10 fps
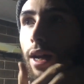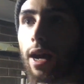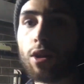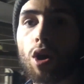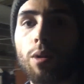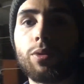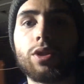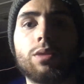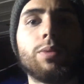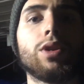at other
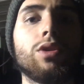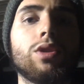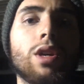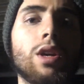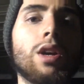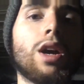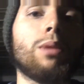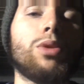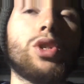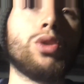options, because
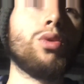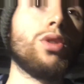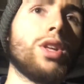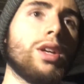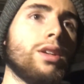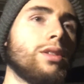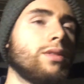I'm sure that